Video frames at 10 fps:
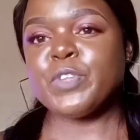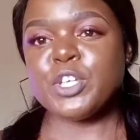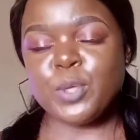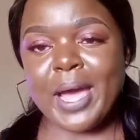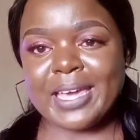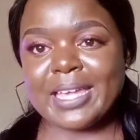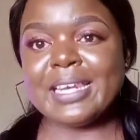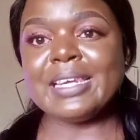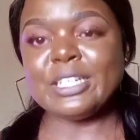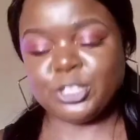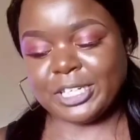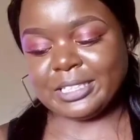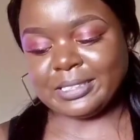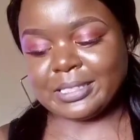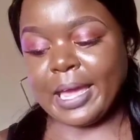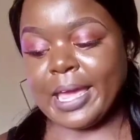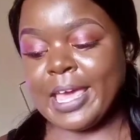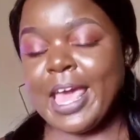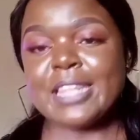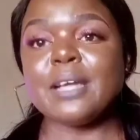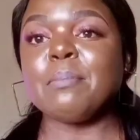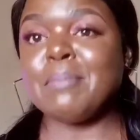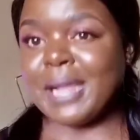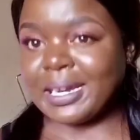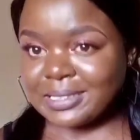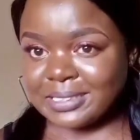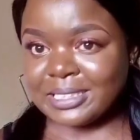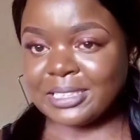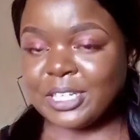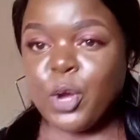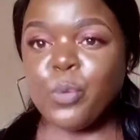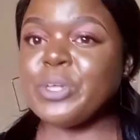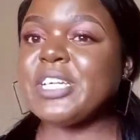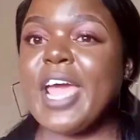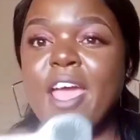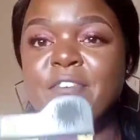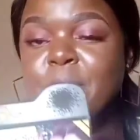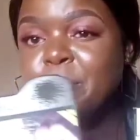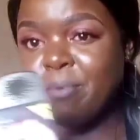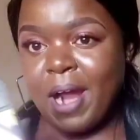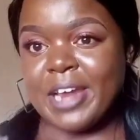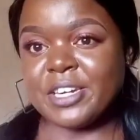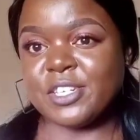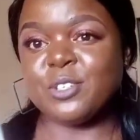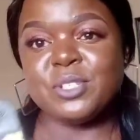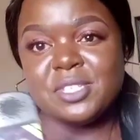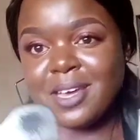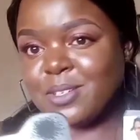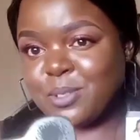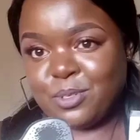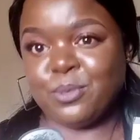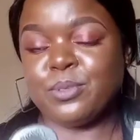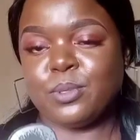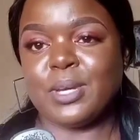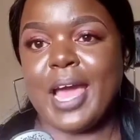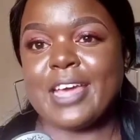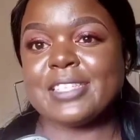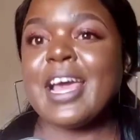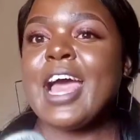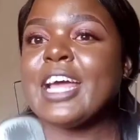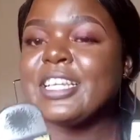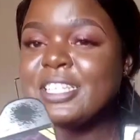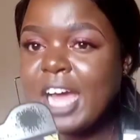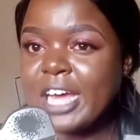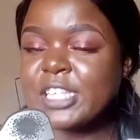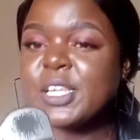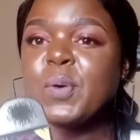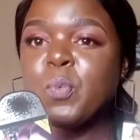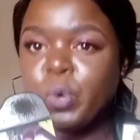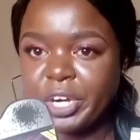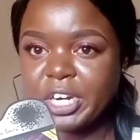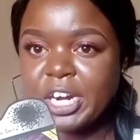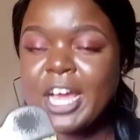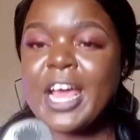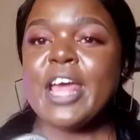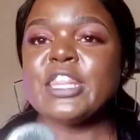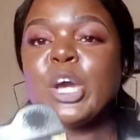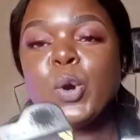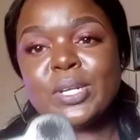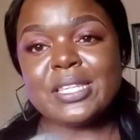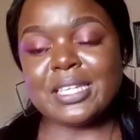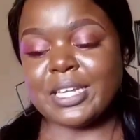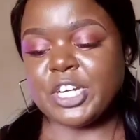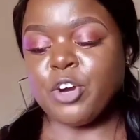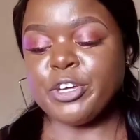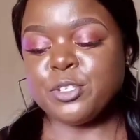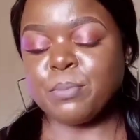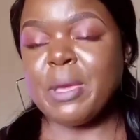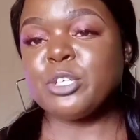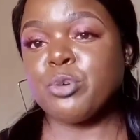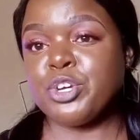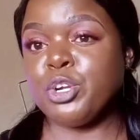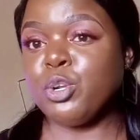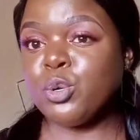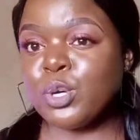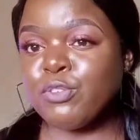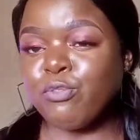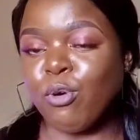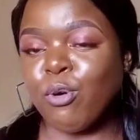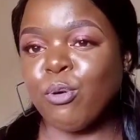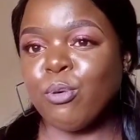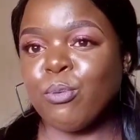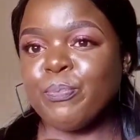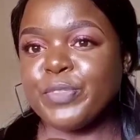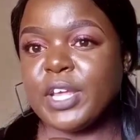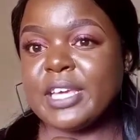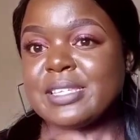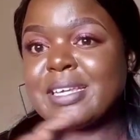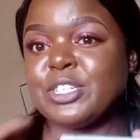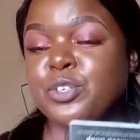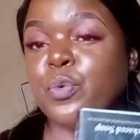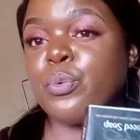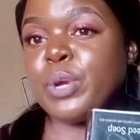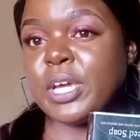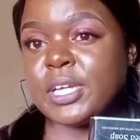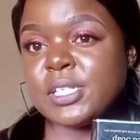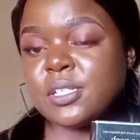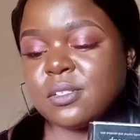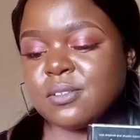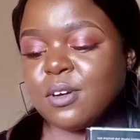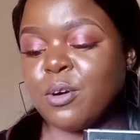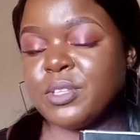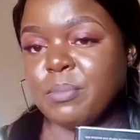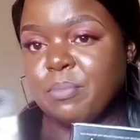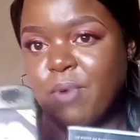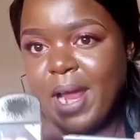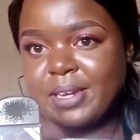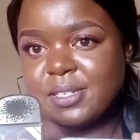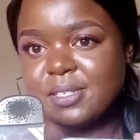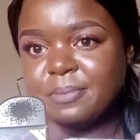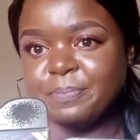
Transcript: So I can literally say that black seed, whichever brand you decide to use, you guys, does work. The only thing that you're going to make sure you look for is that you read on the brand.